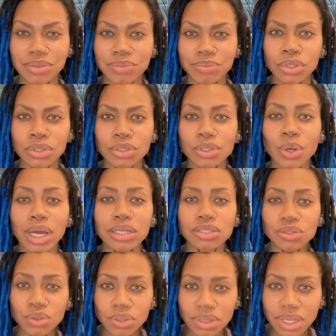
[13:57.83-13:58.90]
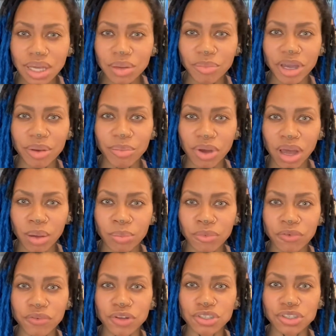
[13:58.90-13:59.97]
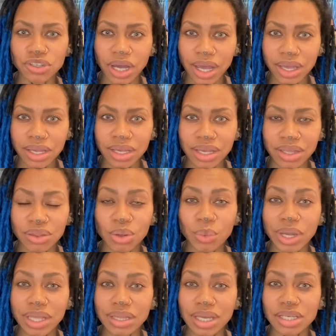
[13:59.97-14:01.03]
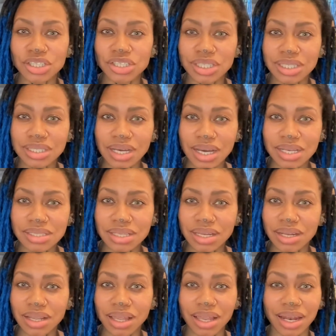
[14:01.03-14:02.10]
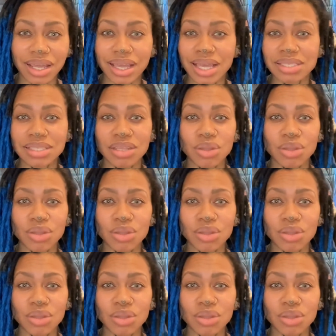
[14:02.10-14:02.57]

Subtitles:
So I do thank my mom for trying in the way that she does, and I guess in the